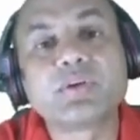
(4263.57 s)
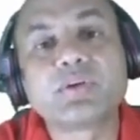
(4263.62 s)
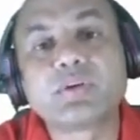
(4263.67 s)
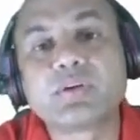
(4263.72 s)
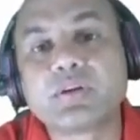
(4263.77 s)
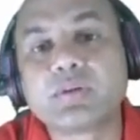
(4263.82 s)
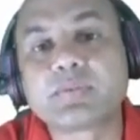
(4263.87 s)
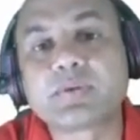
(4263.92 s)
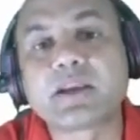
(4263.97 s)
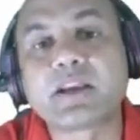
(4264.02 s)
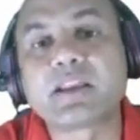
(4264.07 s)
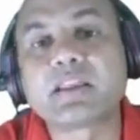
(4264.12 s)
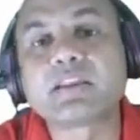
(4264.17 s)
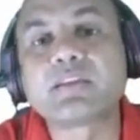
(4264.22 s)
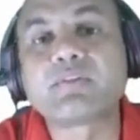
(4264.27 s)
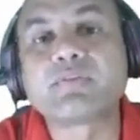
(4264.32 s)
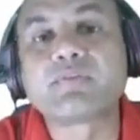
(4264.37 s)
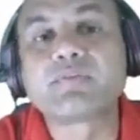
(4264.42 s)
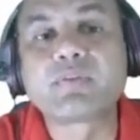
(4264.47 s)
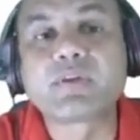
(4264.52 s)
you will be getting
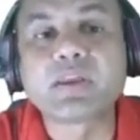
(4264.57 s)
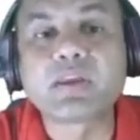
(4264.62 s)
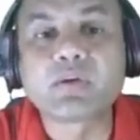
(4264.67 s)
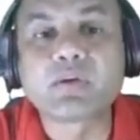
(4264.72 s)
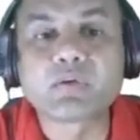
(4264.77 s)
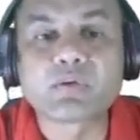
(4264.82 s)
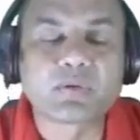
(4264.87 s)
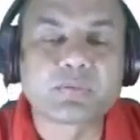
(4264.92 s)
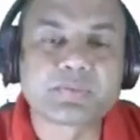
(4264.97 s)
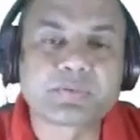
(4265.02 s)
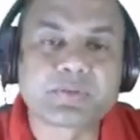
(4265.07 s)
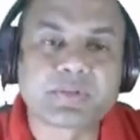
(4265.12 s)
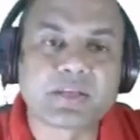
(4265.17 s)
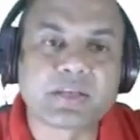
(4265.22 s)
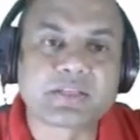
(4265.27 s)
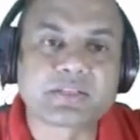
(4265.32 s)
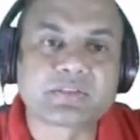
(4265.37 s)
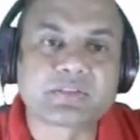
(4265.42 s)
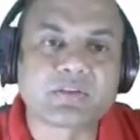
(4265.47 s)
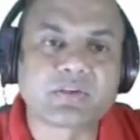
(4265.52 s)
the free YouTube
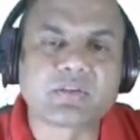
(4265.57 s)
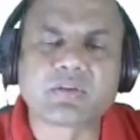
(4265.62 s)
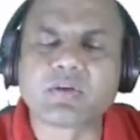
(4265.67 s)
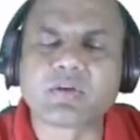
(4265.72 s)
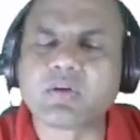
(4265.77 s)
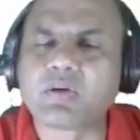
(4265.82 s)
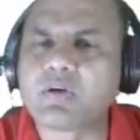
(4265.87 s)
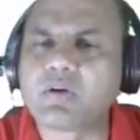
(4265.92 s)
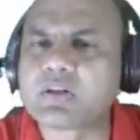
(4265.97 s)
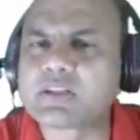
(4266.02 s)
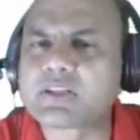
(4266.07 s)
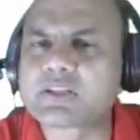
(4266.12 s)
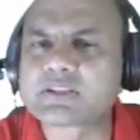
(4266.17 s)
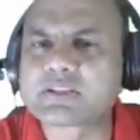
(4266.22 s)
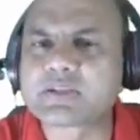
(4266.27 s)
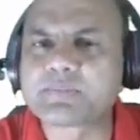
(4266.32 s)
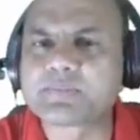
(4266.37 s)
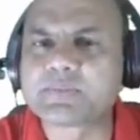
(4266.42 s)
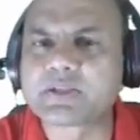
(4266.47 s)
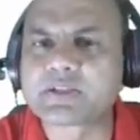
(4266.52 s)
series on all the
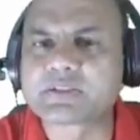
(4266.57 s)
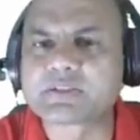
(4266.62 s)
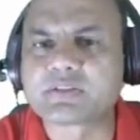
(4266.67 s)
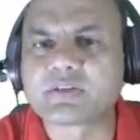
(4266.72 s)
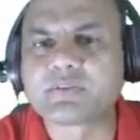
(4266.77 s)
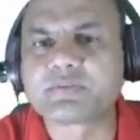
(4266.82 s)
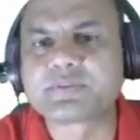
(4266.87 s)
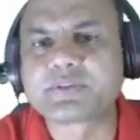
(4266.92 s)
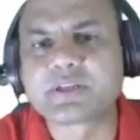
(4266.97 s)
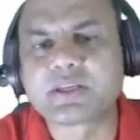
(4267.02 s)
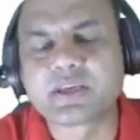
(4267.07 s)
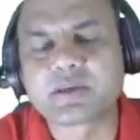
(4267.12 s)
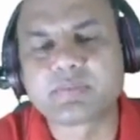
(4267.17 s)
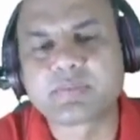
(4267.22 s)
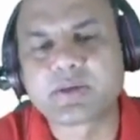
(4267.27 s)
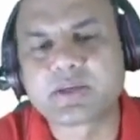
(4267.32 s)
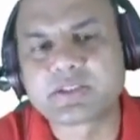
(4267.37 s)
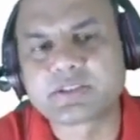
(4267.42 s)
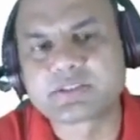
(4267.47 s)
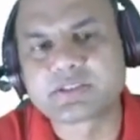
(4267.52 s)
subjects of
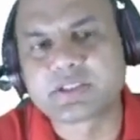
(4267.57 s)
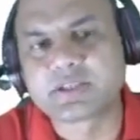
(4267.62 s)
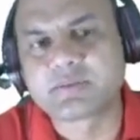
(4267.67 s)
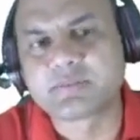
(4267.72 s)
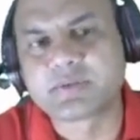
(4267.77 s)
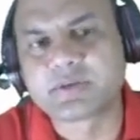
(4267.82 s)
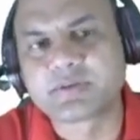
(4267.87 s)
JIB and CIB.